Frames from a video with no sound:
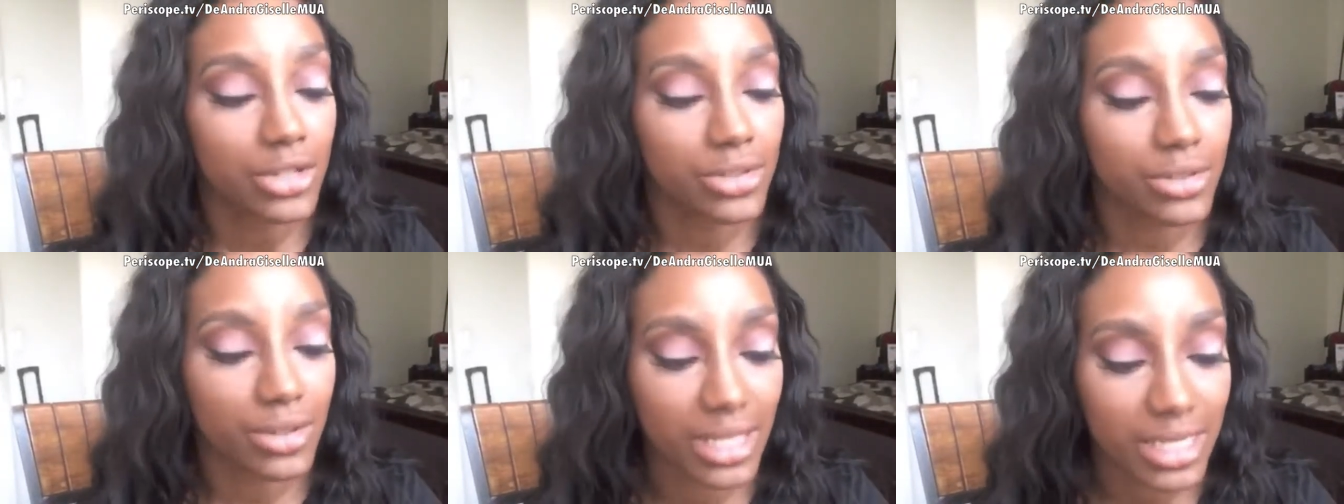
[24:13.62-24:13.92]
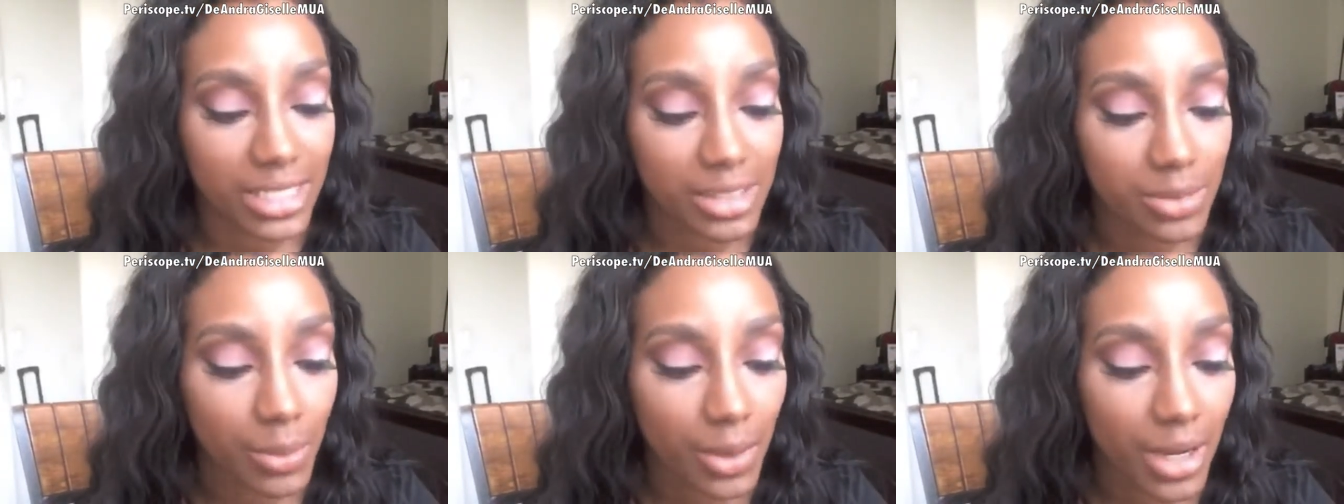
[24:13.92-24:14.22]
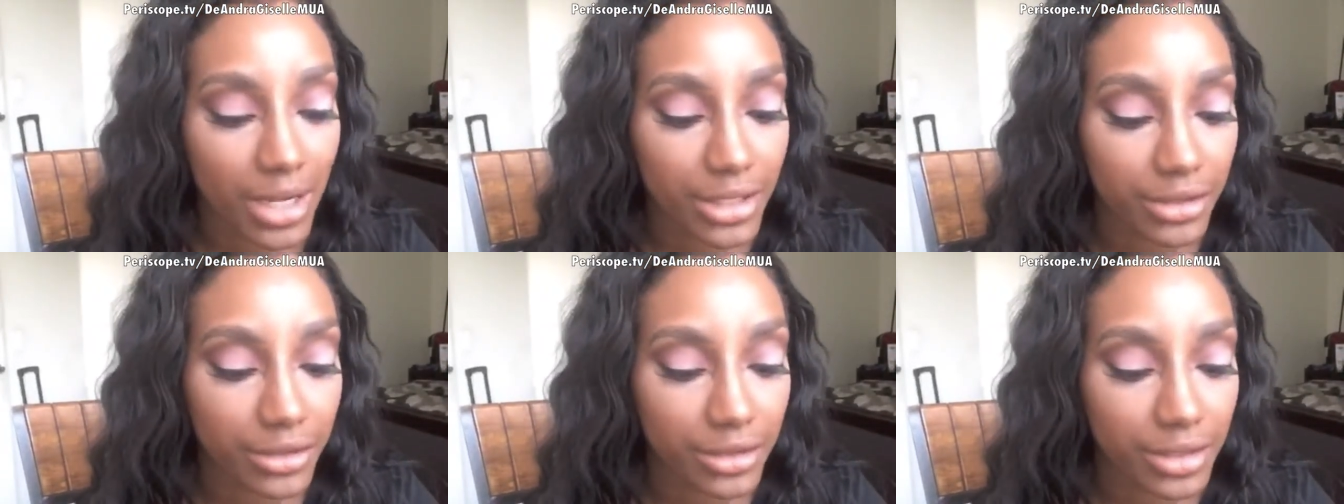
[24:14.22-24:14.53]
so that's
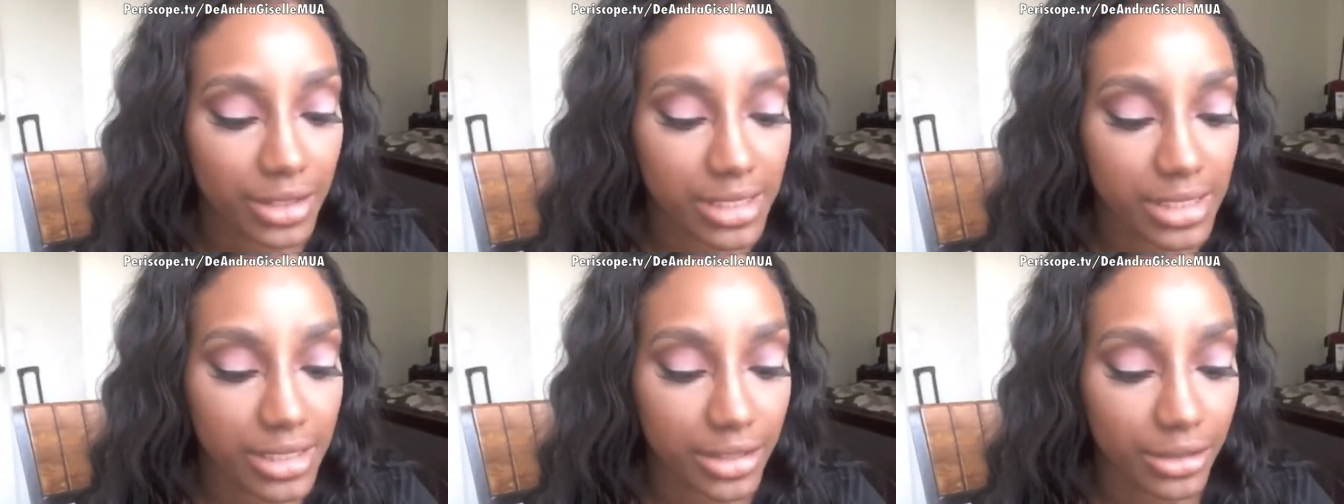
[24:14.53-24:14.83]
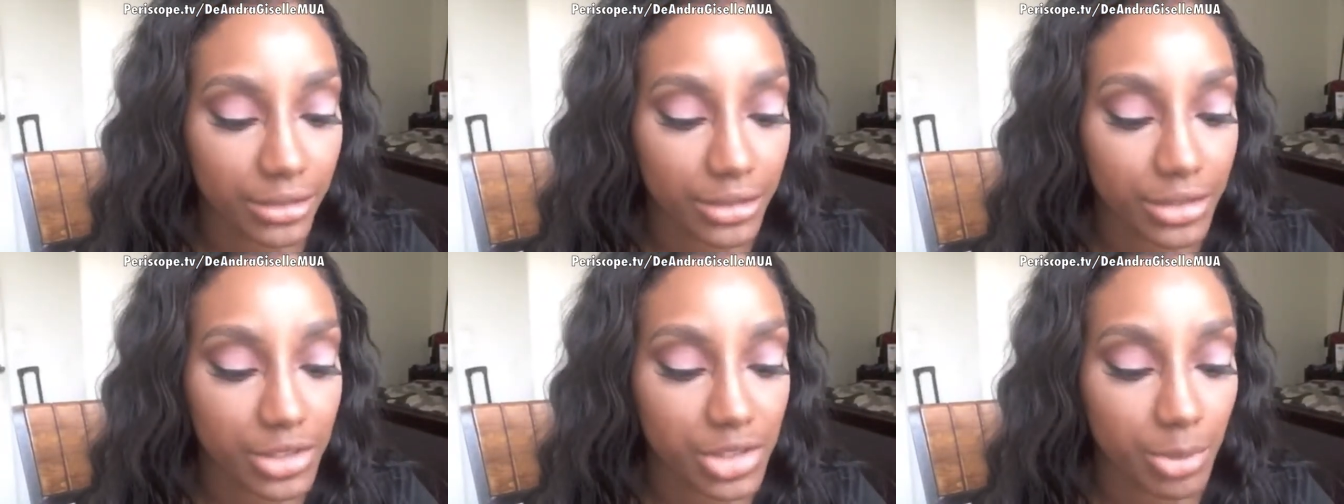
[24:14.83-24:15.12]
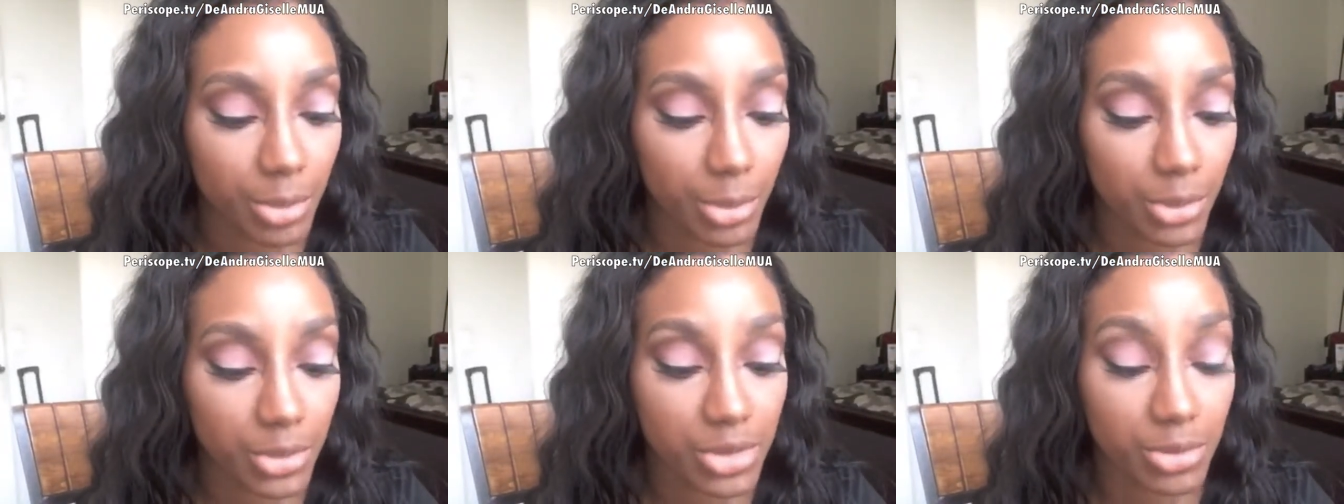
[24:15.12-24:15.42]
why your concealer is
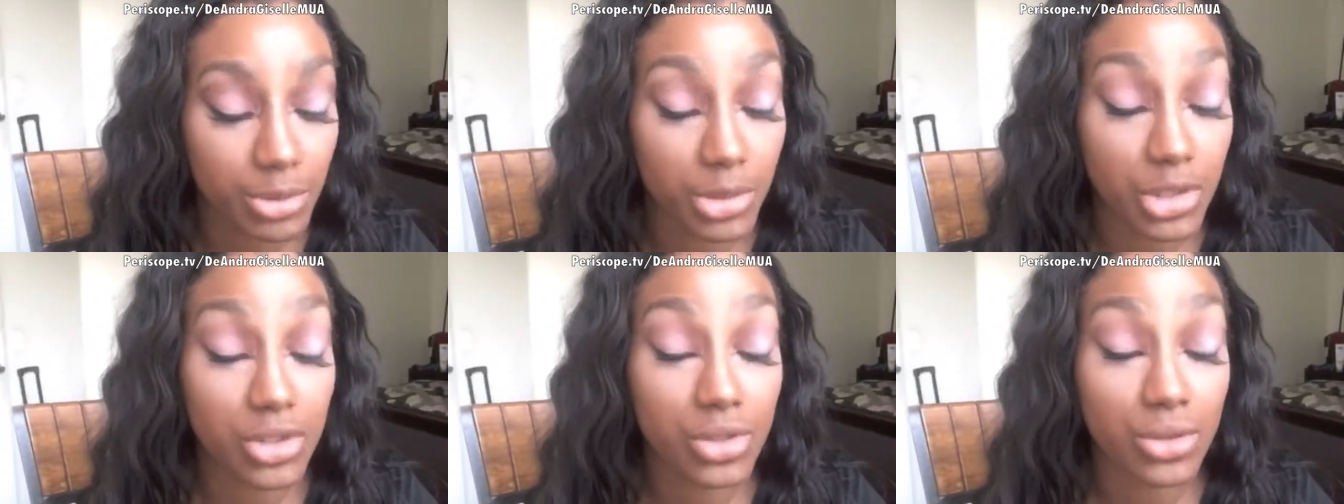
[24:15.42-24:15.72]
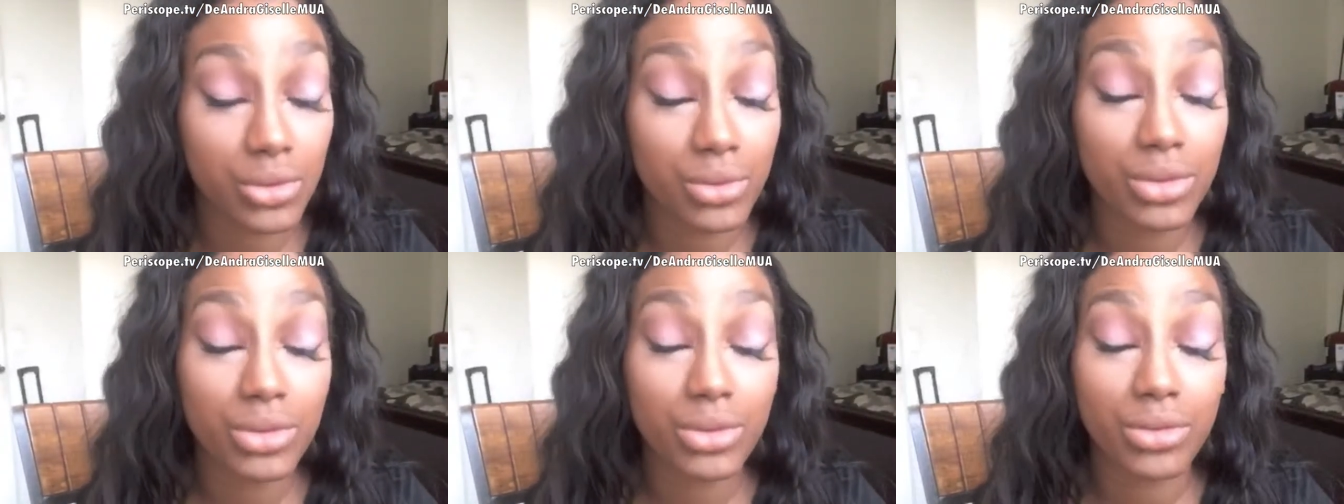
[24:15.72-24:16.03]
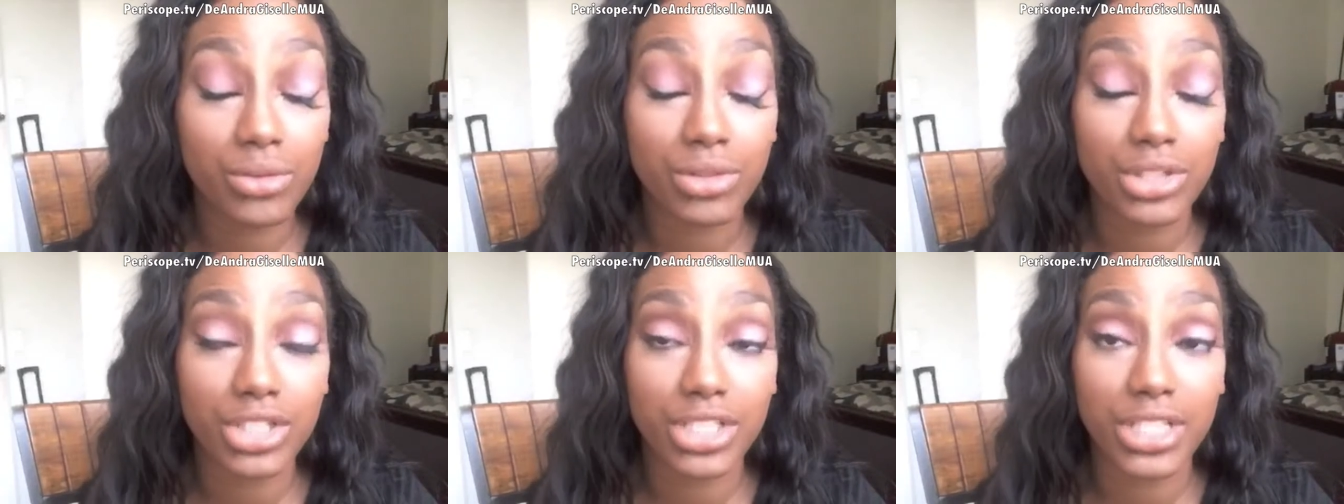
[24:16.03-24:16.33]
supposed to be two to
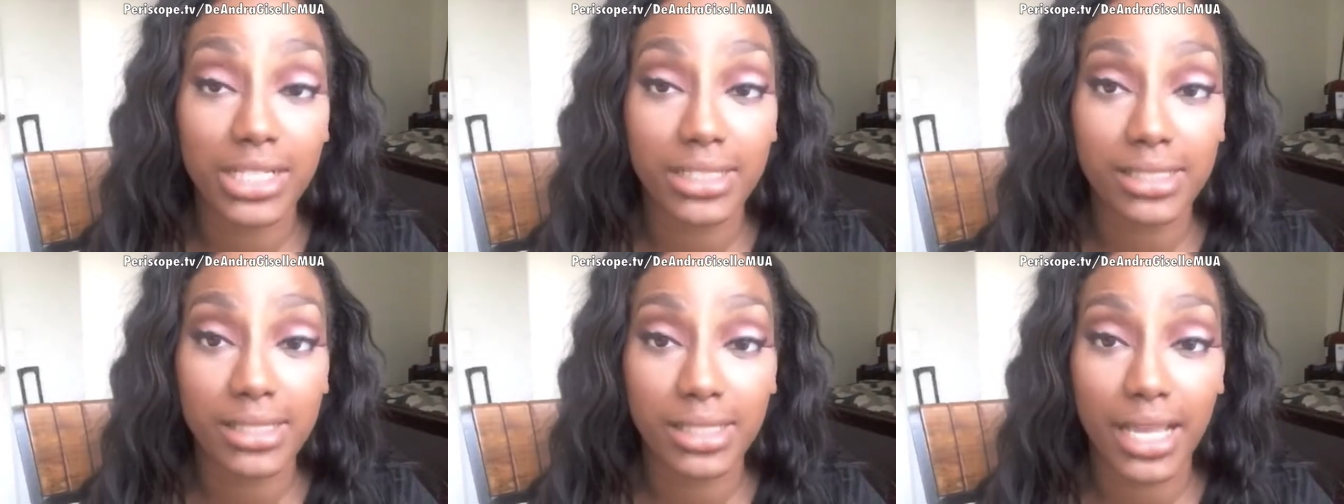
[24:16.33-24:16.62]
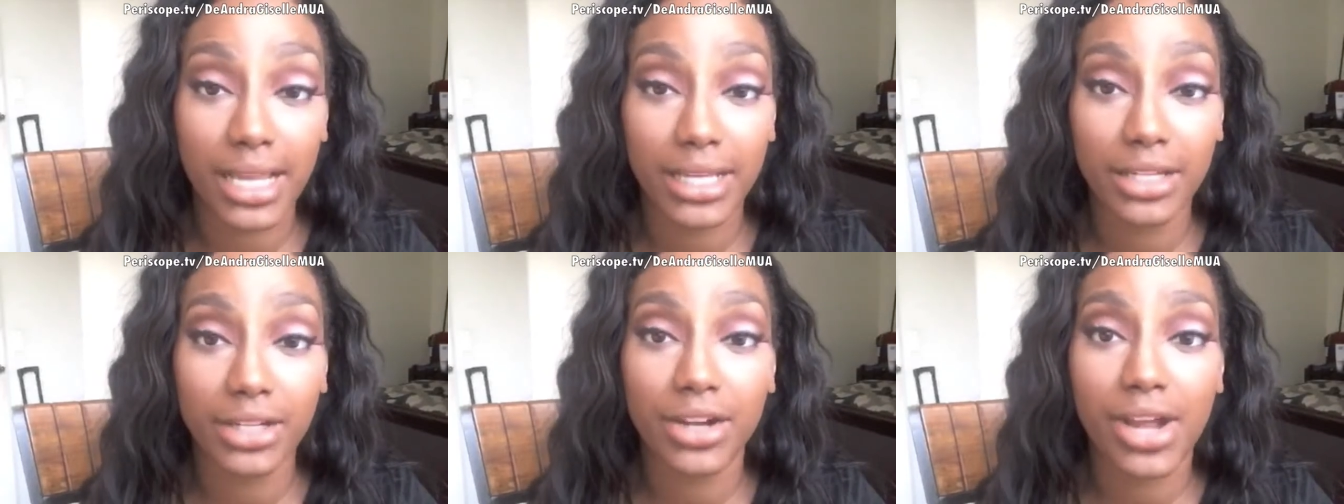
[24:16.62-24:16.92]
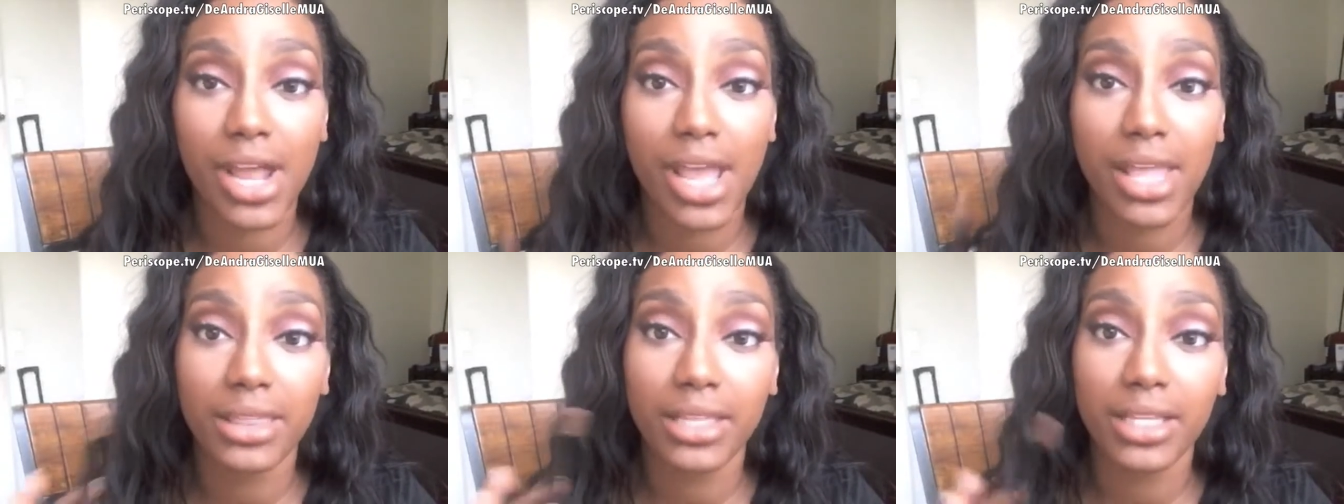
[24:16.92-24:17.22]
three shades
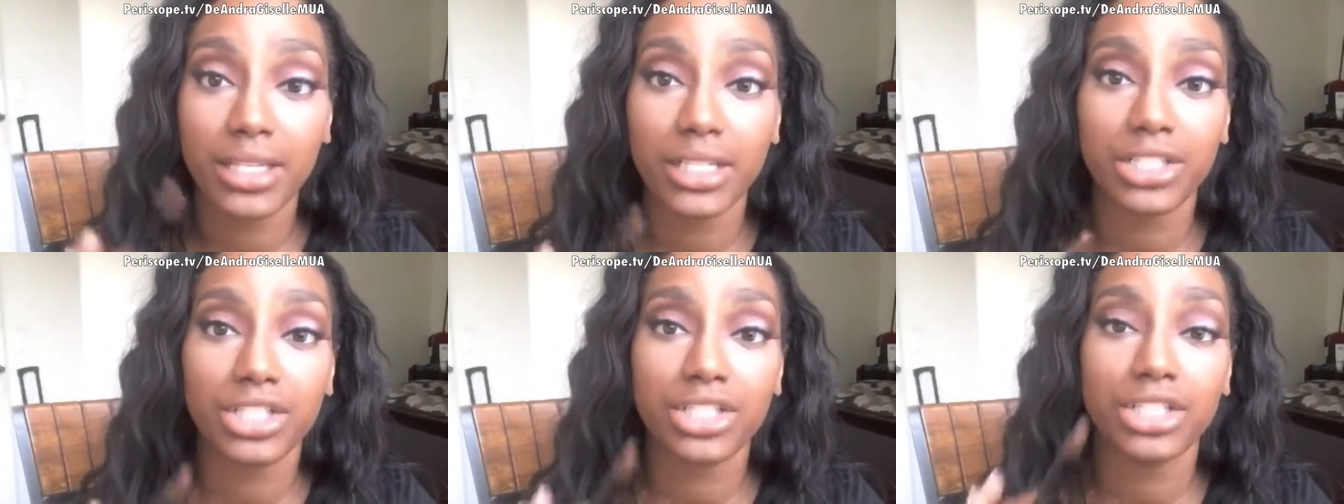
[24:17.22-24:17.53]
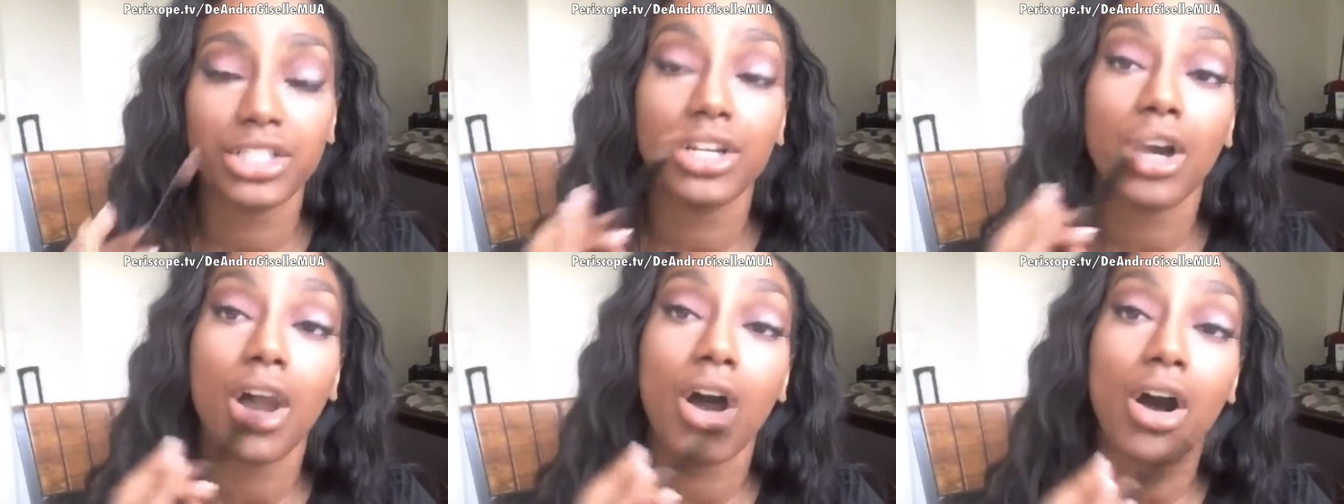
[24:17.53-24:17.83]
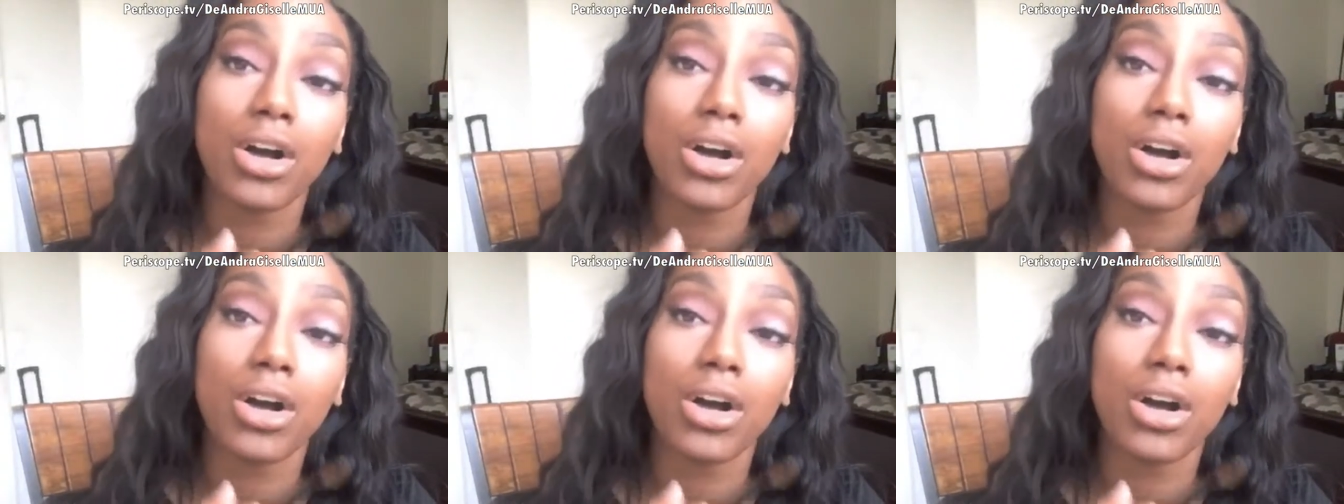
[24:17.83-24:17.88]
lighter and then it should